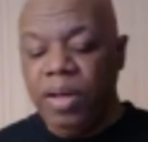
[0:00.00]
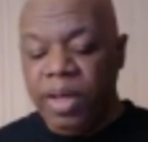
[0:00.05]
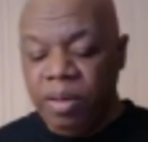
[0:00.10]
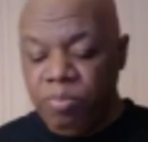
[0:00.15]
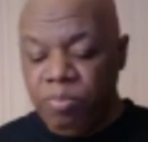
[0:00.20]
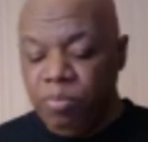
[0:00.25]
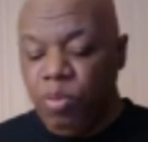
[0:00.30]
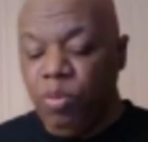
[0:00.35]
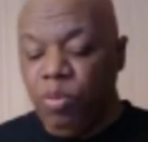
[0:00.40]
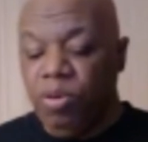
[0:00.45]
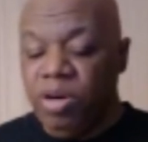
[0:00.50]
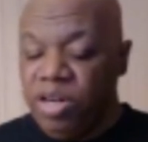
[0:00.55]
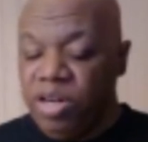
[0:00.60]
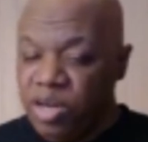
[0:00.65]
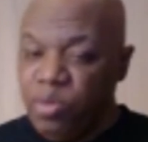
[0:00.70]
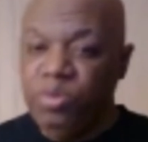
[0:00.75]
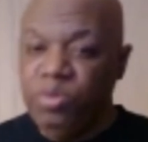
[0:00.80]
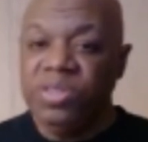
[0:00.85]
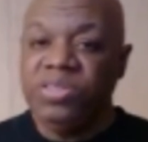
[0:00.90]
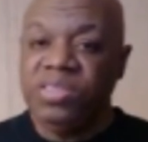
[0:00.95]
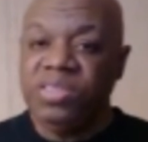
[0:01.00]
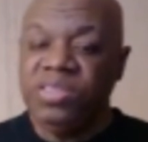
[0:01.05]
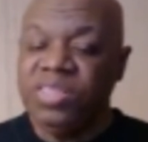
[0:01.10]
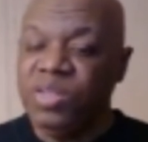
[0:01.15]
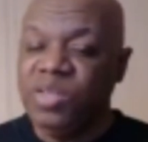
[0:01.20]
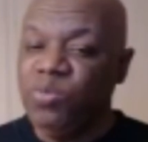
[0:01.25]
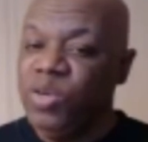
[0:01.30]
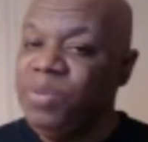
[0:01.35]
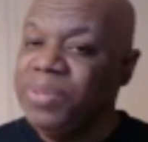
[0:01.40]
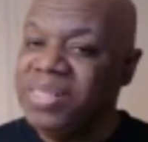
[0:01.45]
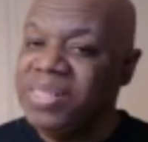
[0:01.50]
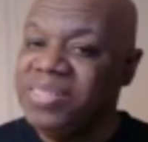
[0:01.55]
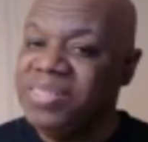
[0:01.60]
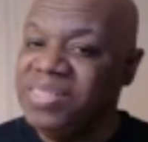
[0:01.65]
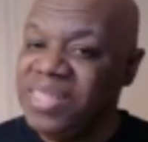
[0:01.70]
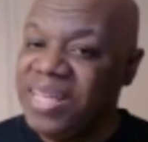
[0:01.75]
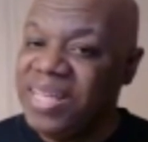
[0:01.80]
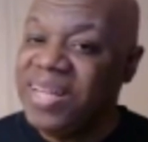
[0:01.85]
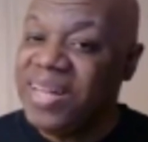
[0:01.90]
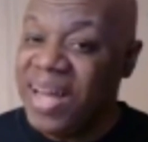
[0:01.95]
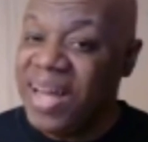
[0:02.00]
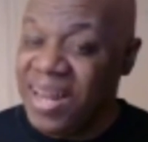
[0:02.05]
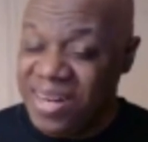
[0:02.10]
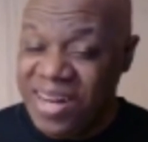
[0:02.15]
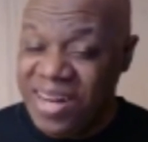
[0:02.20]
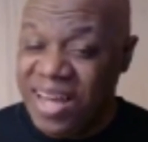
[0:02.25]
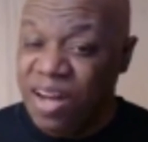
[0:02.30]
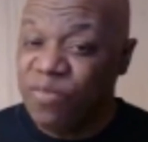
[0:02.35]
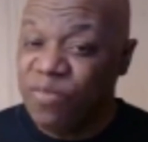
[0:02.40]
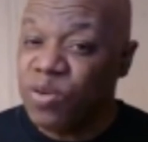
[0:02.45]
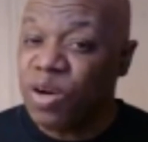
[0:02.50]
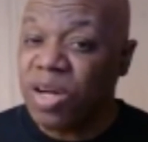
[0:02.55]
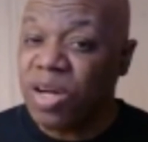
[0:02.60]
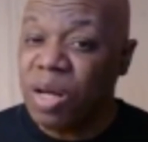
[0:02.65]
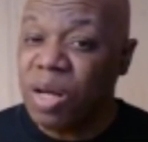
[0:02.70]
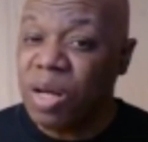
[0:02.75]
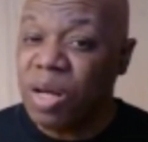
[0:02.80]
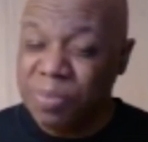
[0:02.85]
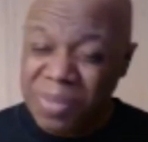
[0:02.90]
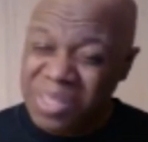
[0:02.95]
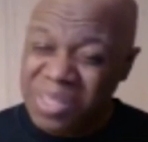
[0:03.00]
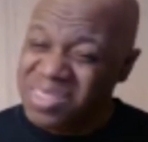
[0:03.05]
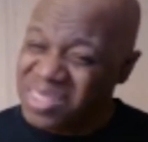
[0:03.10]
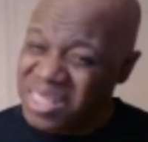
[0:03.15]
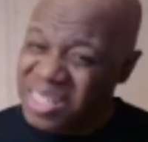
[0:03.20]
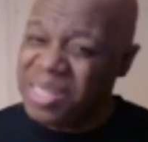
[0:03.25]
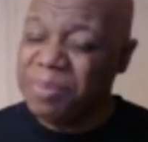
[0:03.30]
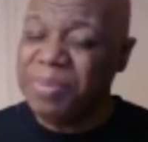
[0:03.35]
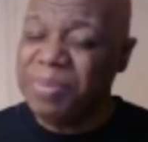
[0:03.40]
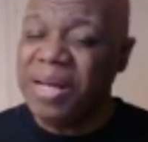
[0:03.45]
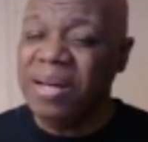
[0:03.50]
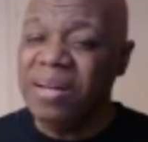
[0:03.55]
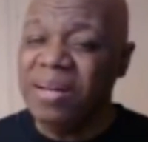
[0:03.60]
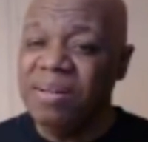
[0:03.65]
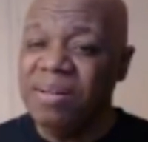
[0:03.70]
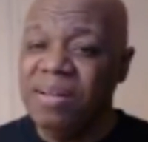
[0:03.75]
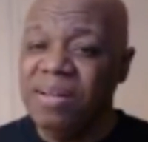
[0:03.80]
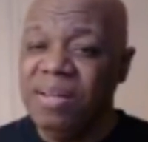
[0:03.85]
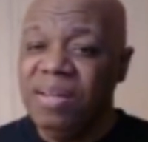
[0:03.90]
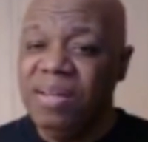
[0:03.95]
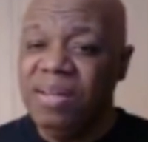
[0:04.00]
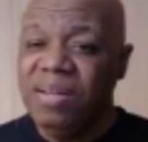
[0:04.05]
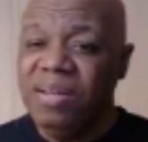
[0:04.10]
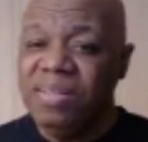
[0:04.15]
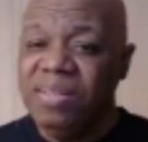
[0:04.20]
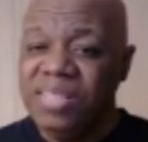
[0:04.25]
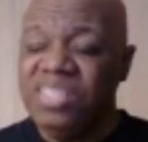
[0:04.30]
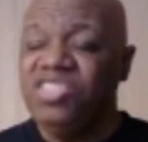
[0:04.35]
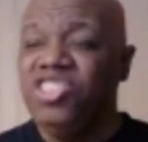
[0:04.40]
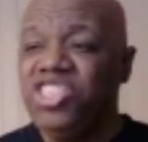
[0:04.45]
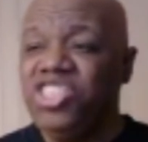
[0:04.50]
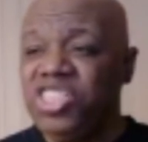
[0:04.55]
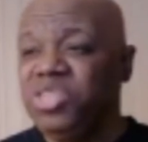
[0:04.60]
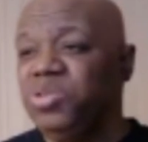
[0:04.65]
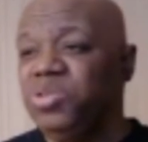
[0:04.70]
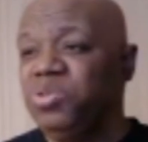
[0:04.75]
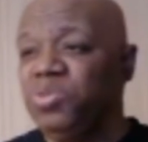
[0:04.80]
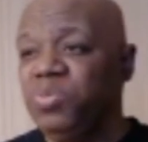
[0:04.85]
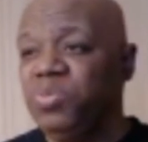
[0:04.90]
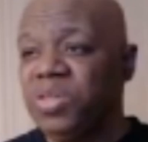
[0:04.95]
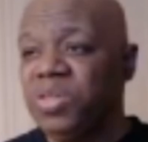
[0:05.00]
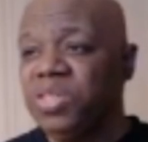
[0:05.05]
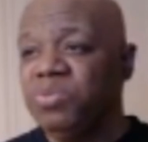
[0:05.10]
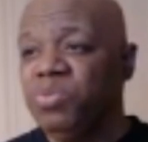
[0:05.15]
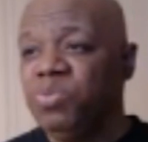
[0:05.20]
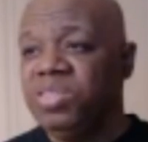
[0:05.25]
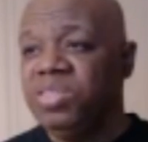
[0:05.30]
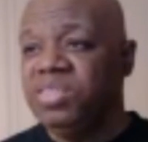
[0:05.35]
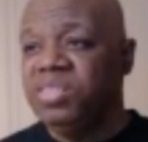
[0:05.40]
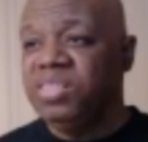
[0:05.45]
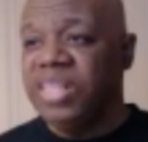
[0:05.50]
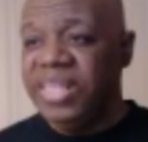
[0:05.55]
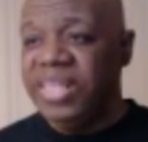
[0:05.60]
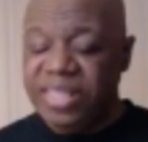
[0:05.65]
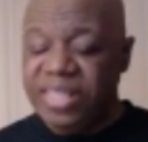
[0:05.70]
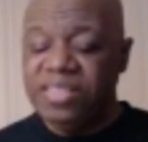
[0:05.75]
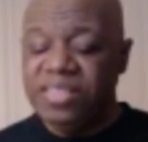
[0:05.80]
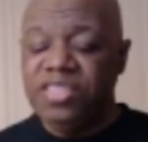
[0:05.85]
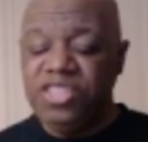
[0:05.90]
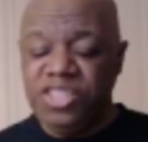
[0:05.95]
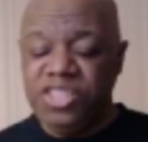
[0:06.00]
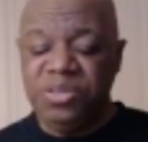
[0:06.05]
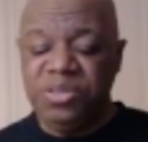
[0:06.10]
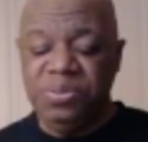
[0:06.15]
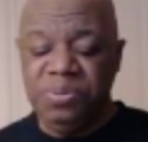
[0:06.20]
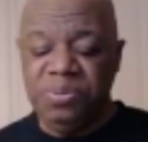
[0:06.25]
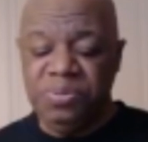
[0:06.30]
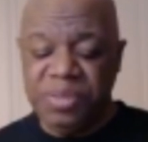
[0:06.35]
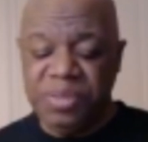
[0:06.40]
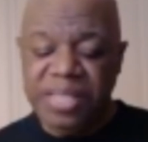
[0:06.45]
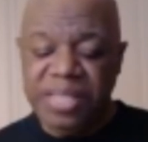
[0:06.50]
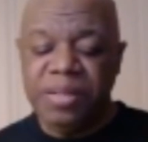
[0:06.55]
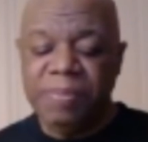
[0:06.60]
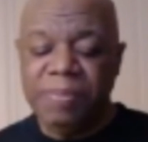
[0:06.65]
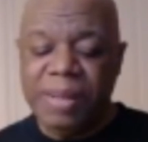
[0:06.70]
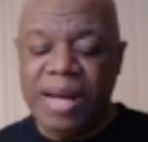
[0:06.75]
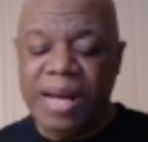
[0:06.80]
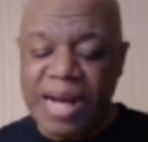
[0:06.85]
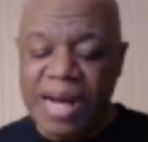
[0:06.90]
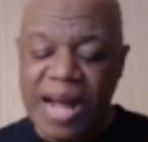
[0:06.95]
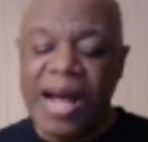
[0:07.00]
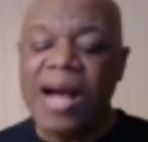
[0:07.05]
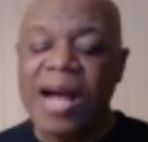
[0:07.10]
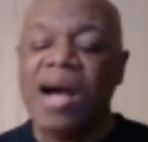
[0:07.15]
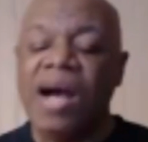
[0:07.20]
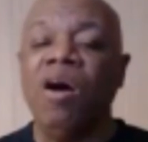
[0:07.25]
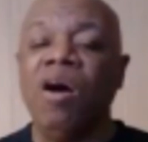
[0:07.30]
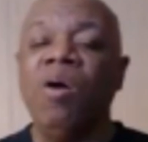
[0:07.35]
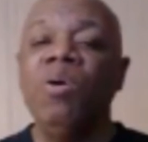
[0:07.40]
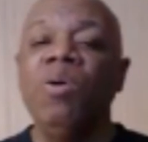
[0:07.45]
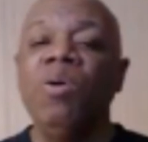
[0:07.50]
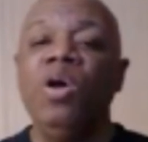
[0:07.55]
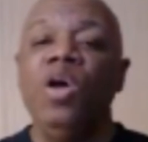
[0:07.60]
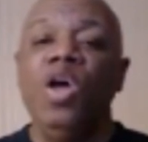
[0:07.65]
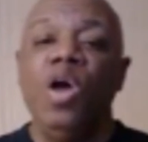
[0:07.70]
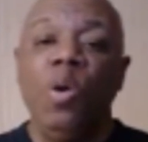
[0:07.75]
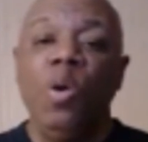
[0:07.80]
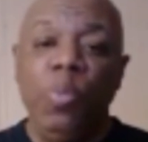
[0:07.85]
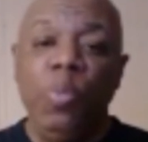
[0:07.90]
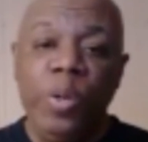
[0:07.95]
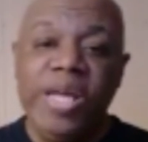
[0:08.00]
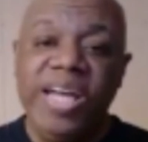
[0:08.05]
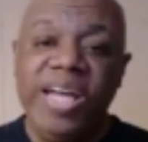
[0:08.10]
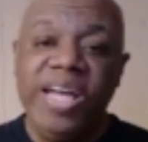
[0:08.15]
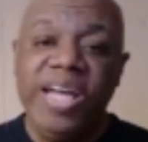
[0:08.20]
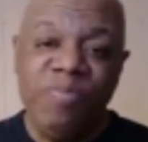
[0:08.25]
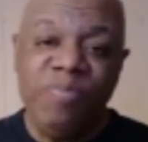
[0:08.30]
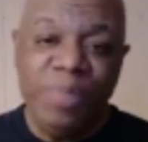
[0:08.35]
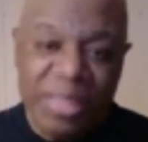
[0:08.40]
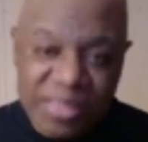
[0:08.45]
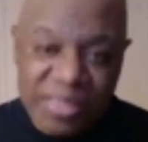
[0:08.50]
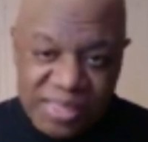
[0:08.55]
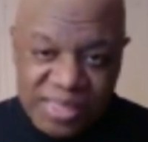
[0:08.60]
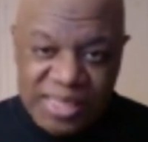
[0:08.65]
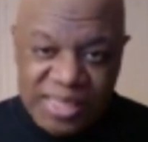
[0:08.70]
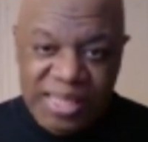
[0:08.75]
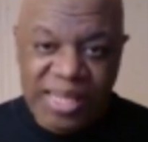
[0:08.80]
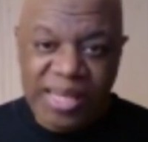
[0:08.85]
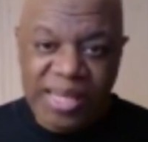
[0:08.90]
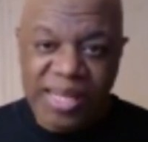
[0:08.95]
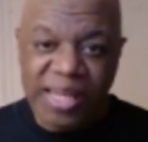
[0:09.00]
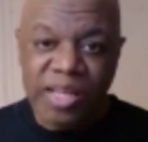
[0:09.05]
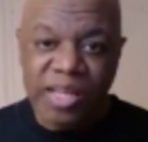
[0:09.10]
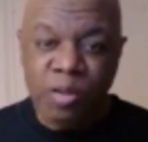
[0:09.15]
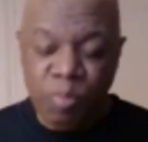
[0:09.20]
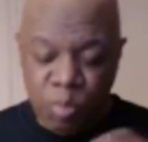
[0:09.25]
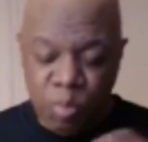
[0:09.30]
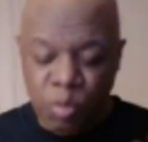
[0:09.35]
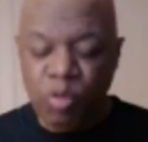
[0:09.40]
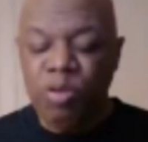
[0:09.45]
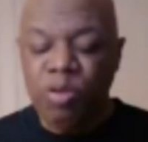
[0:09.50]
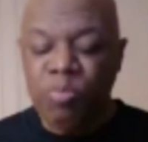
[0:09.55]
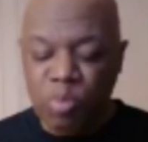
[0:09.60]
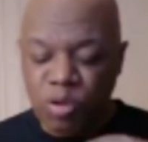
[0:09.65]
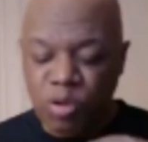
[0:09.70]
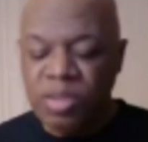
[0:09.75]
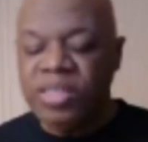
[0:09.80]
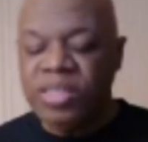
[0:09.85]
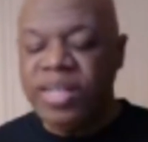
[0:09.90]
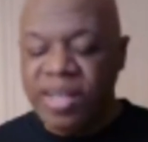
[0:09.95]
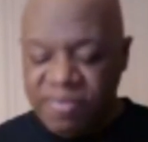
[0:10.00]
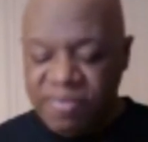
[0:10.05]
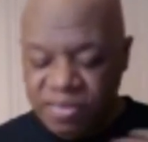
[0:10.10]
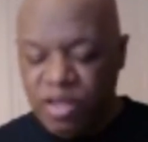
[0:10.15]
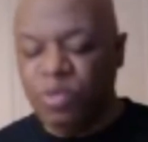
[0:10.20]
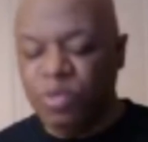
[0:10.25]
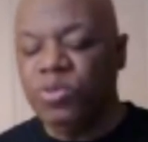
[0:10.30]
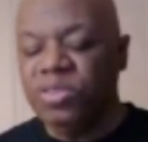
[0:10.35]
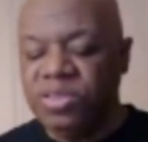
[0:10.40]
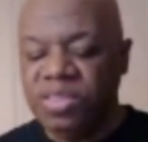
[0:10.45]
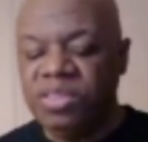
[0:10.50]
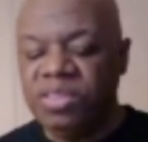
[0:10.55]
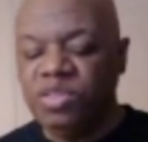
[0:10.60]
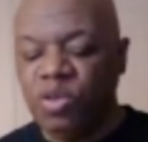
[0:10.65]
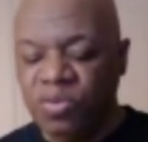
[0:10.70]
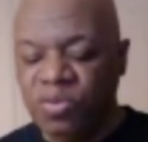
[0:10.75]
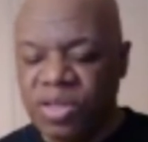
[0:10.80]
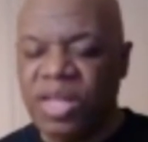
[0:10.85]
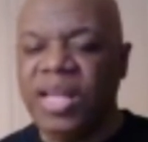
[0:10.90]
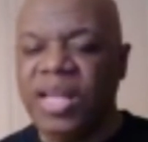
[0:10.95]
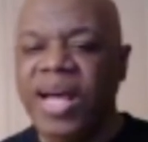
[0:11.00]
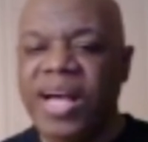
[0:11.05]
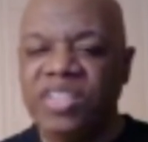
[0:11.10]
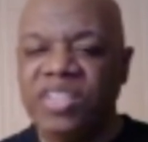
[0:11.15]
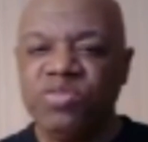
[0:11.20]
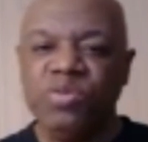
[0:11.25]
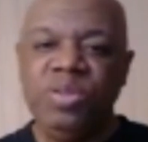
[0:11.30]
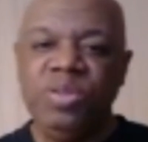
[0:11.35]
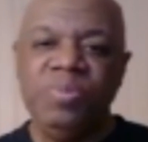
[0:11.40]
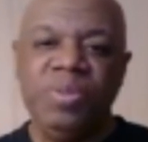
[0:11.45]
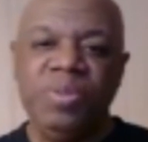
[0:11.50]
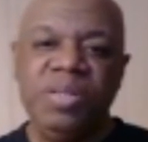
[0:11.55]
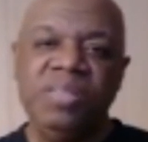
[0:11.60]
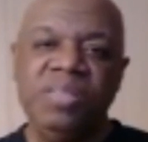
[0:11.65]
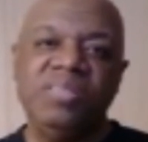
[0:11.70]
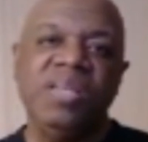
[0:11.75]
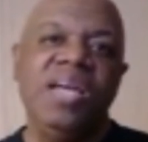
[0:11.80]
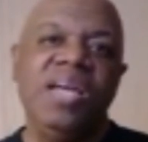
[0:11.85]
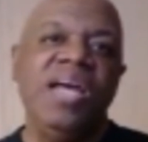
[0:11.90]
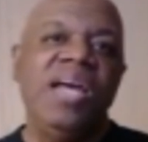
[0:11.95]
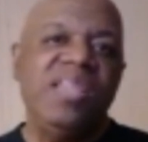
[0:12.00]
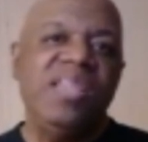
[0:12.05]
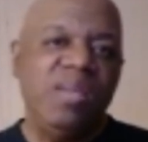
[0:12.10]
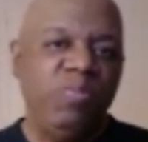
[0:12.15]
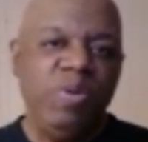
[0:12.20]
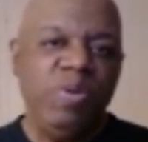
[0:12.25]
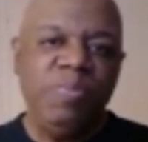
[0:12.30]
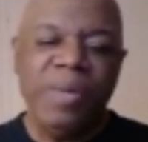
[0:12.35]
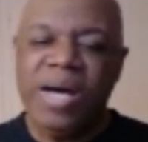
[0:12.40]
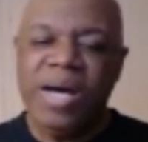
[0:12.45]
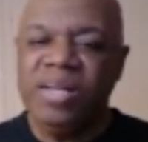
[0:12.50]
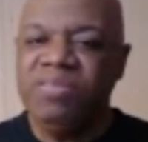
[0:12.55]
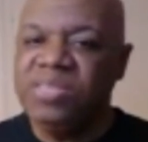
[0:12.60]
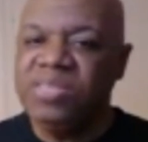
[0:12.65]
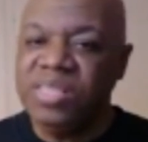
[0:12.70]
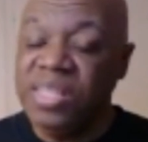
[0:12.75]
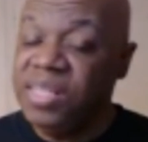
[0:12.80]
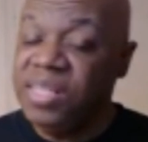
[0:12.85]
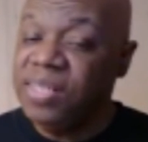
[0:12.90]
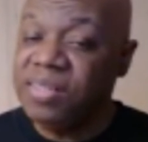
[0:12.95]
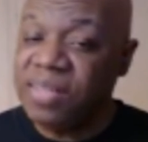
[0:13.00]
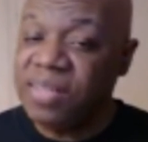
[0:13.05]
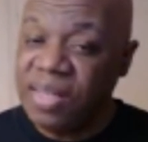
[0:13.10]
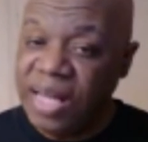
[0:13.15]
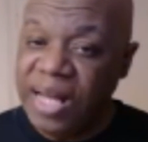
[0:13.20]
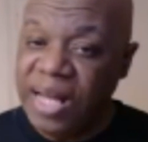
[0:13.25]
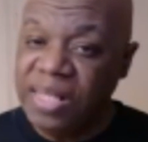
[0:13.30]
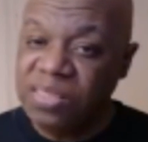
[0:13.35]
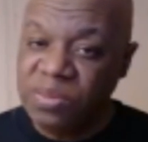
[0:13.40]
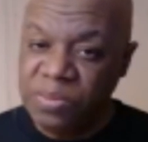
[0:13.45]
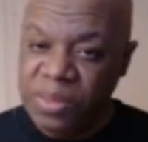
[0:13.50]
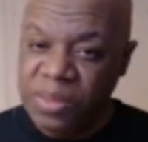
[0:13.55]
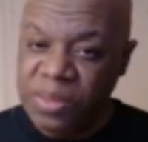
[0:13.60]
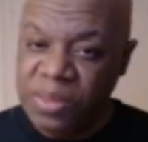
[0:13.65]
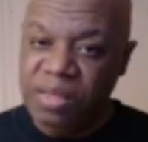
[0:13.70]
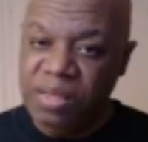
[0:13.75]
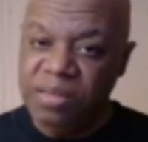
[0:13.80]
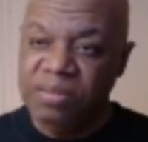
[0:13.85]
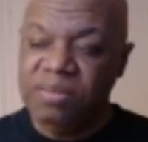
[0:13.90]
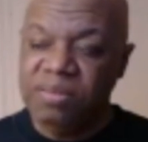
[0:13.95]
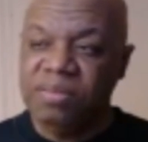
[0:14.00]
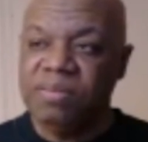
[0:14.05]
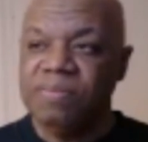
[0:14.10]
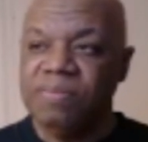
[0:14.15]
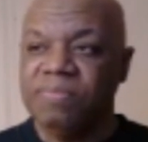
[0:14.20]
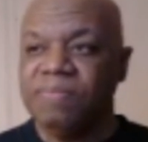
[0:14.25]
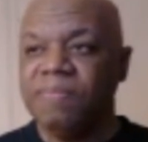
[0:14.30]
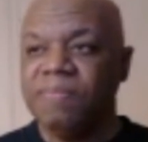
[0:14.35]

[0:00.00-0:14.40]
and more notices, and we've been seeing that now for a couple months. Think about it. This June, which is the end of June, think about how we have been seeing more and more death notices over the last three months than we might have seen in the last three years.